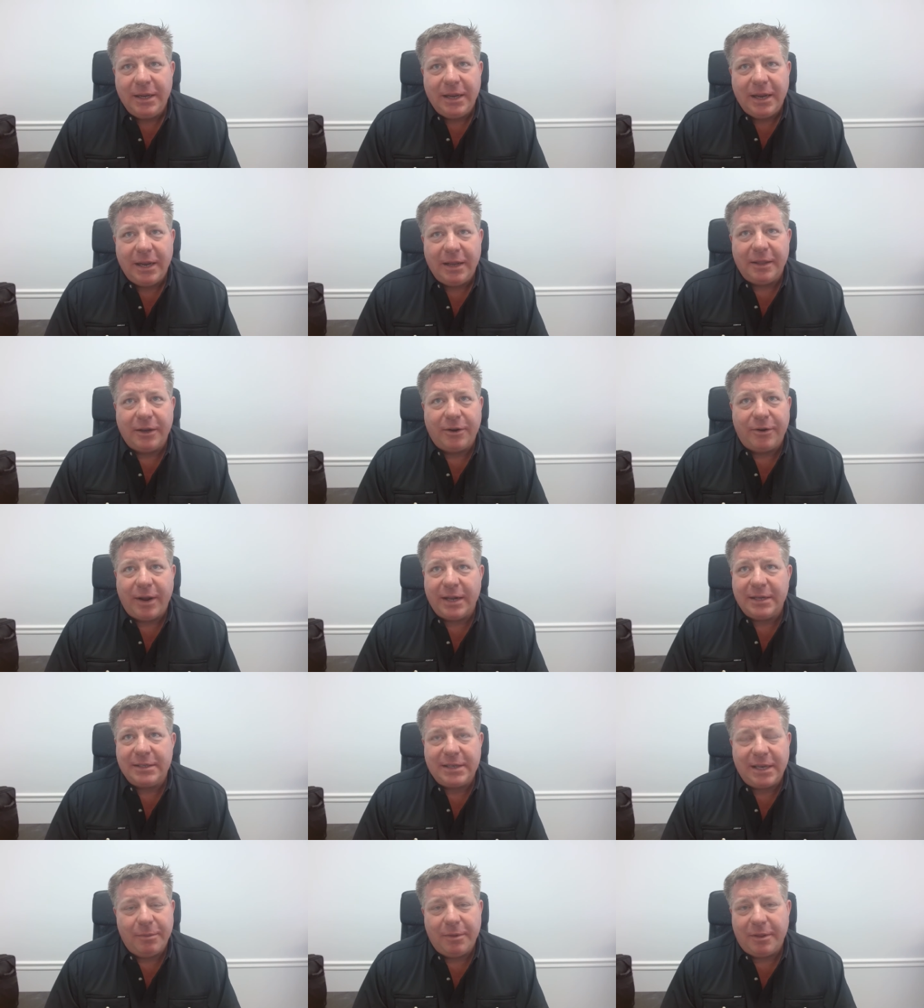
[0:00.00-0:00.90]
in the
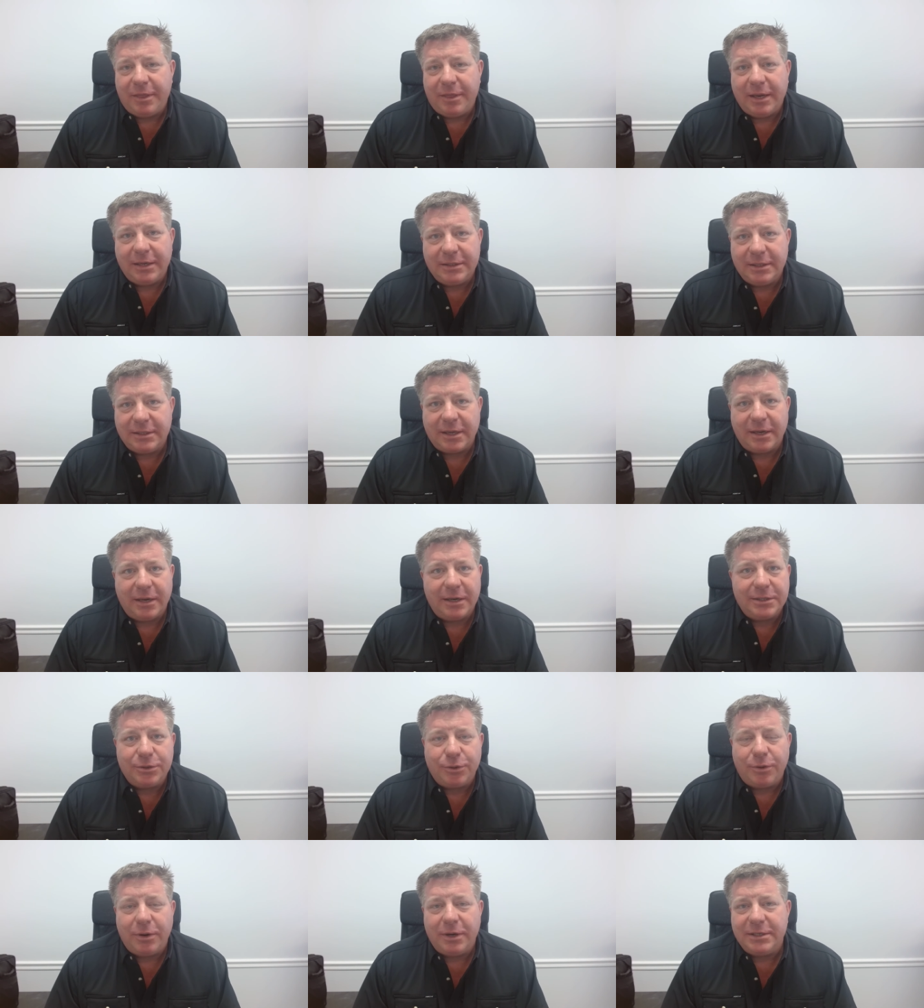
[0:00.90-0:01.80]
grand scheme of things is going to
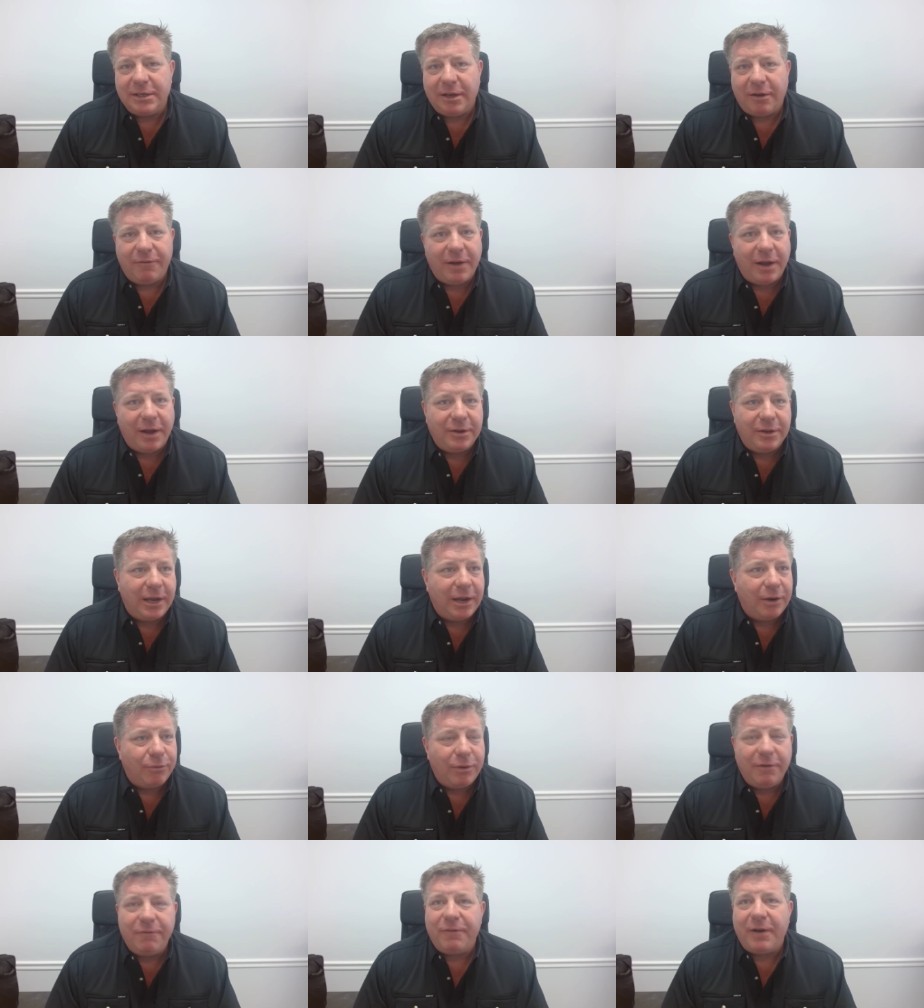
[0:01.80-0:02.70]
sort itself out. You can
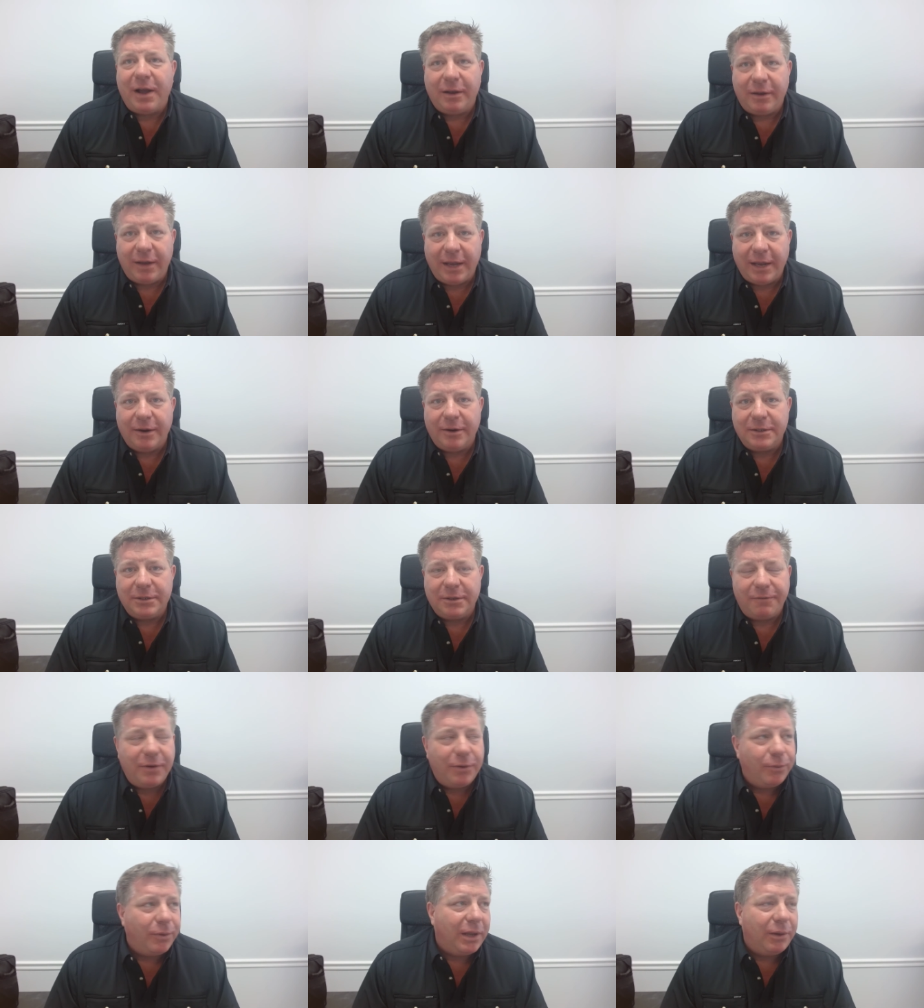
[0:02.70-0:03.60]
refi later. So
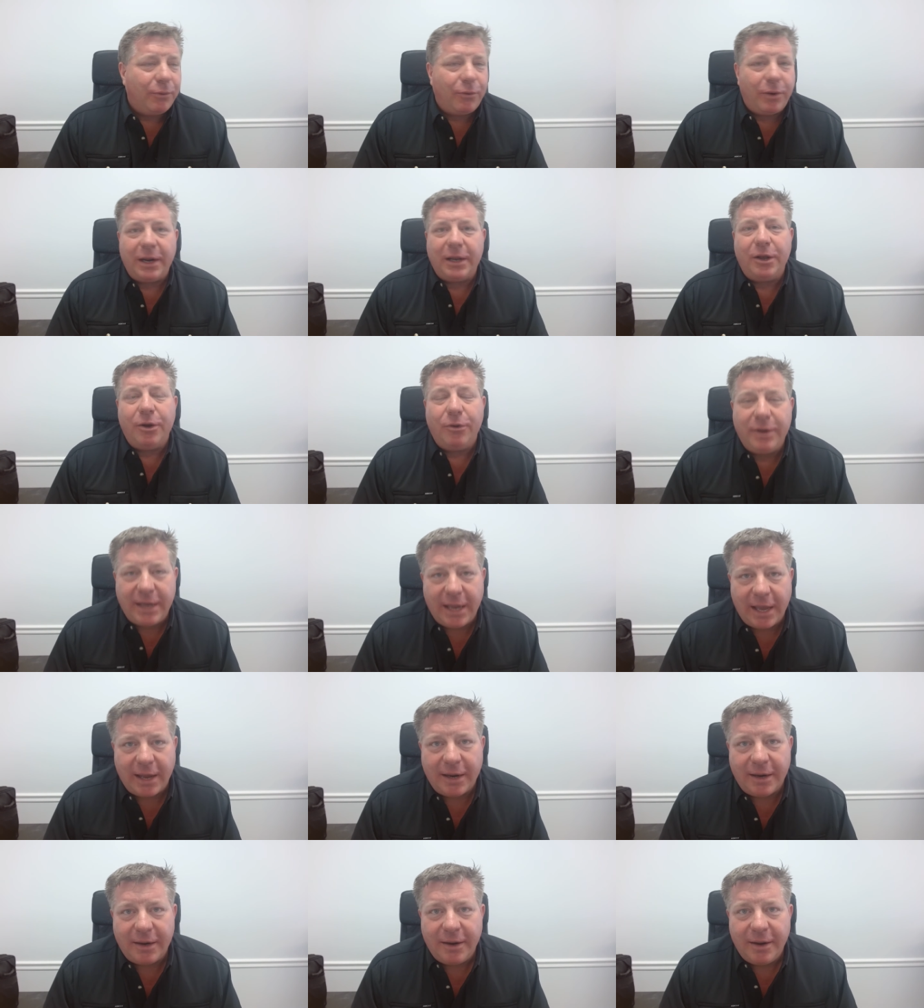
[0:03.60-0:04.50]
if you really want to, go
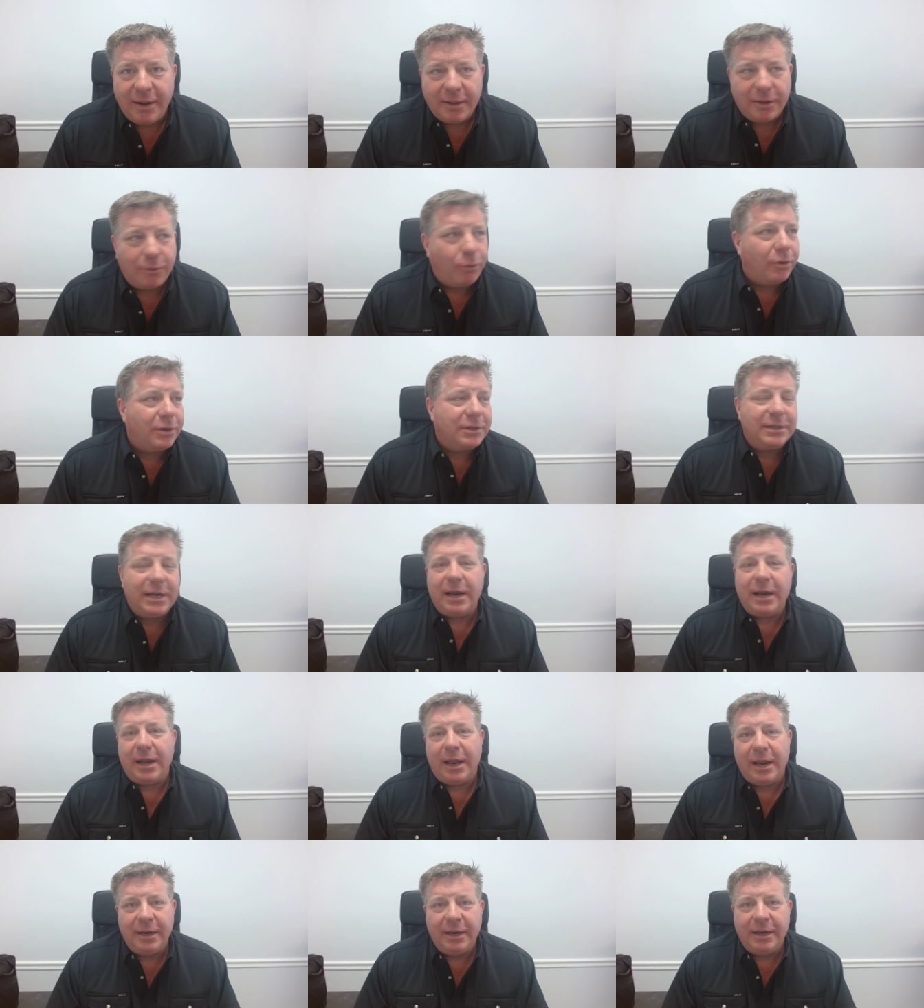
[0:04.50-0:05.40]
get it. The world's
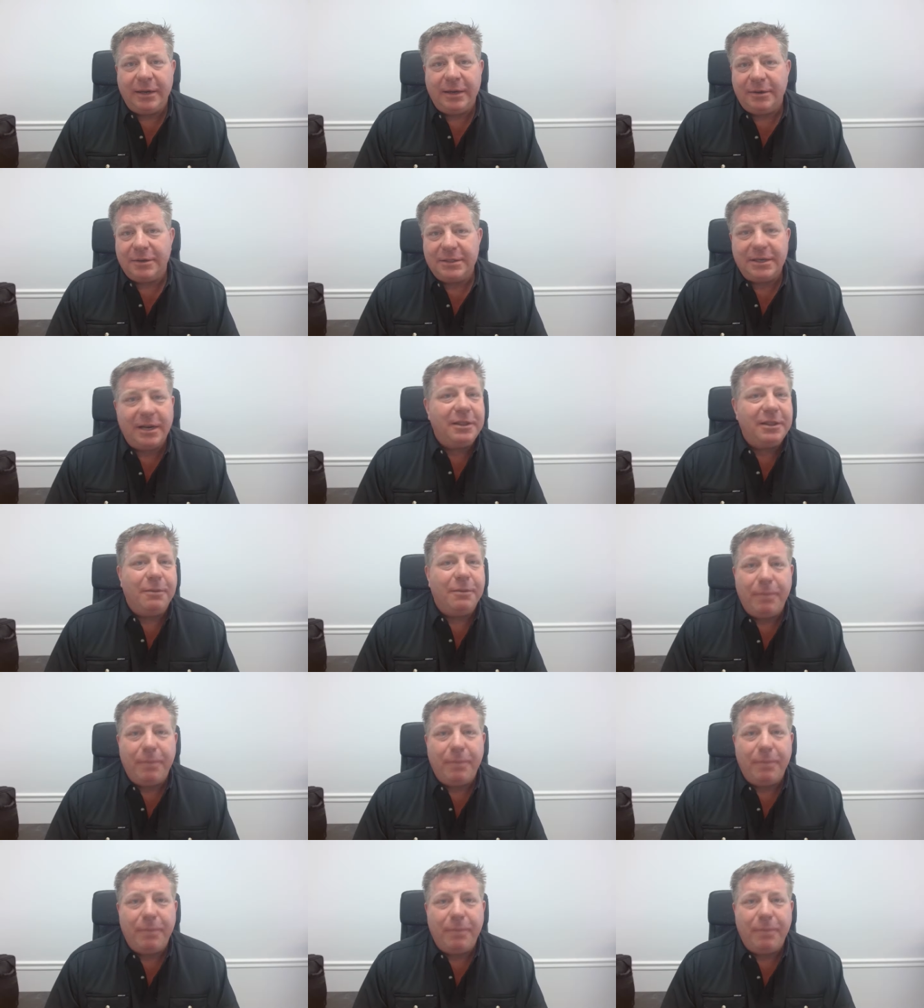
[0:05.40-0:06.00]
not ending. There's nothing